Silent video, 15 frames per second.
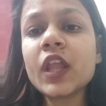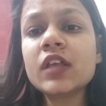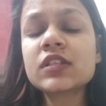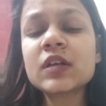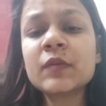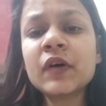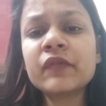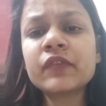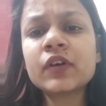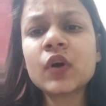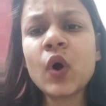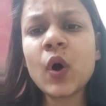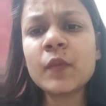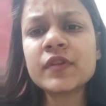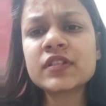some of the
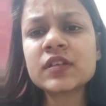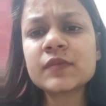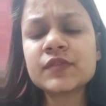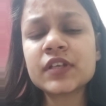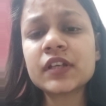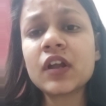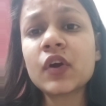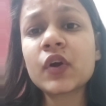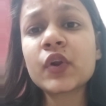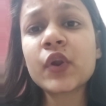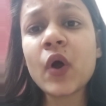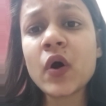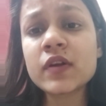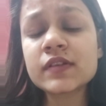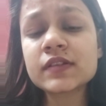common subjects
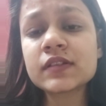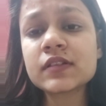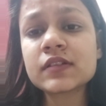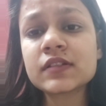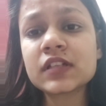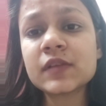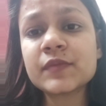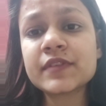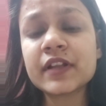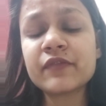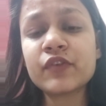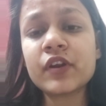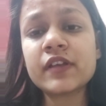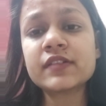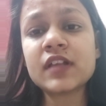across the streams, like
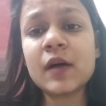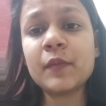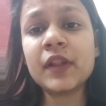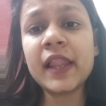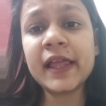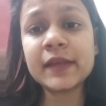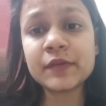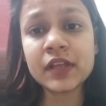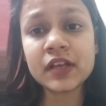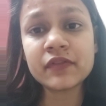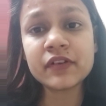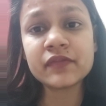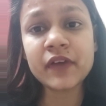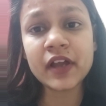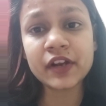for example IVF
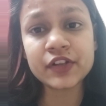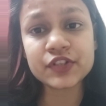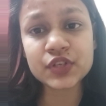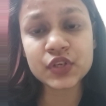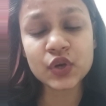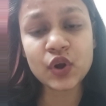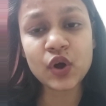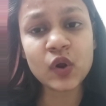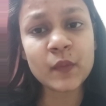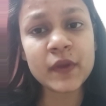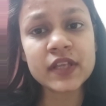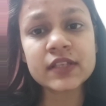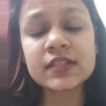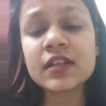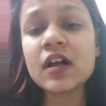and financial
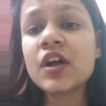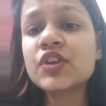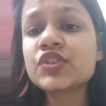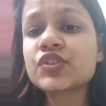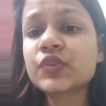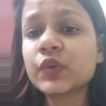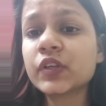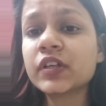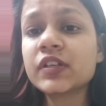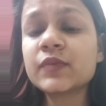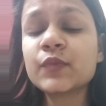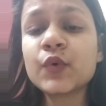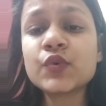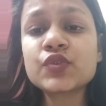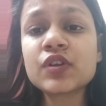economics share
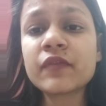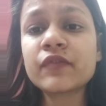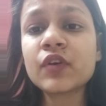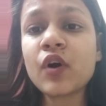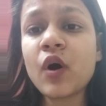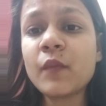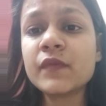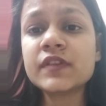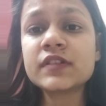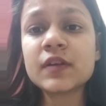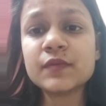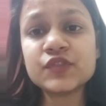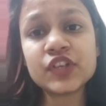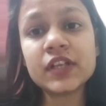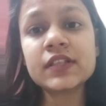most of the common
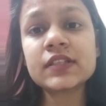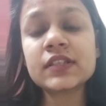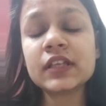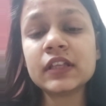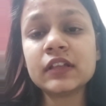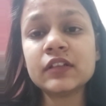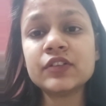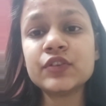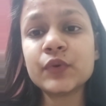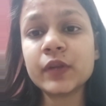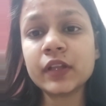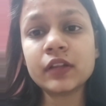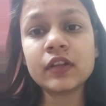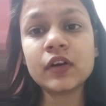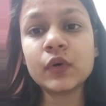subjects
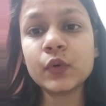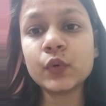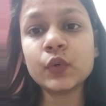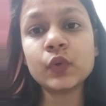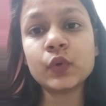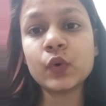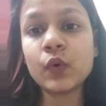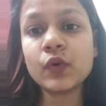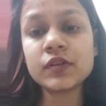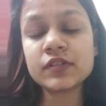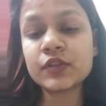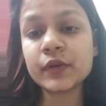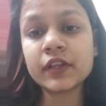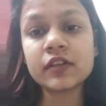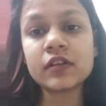during the whole course,
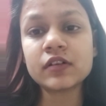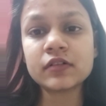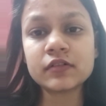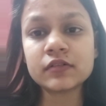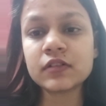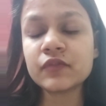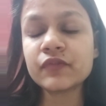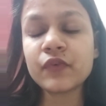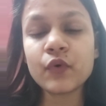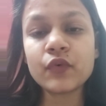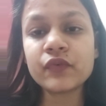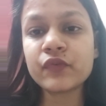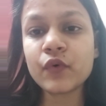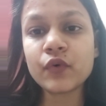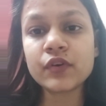during the
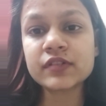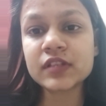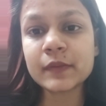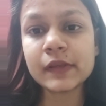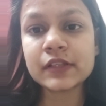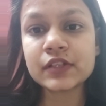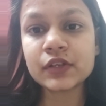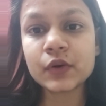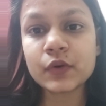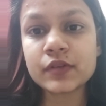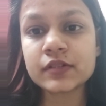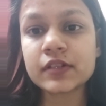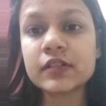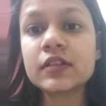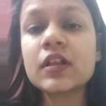four semester
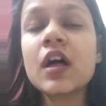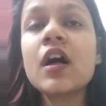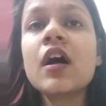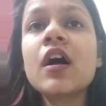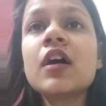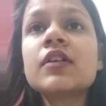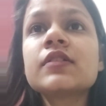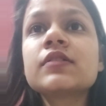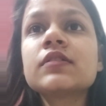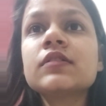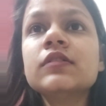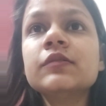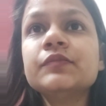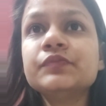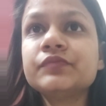courses.
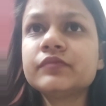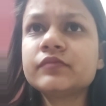So